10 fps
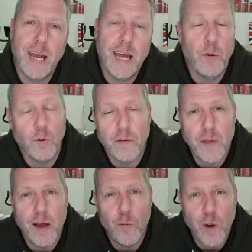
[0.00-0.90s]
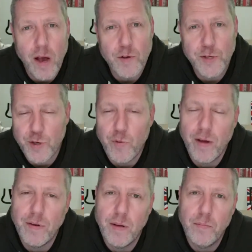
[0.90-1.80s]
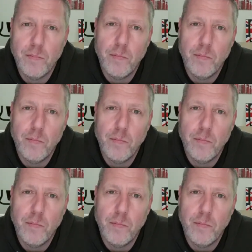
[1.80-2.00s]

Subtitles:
in all of that we are surrounded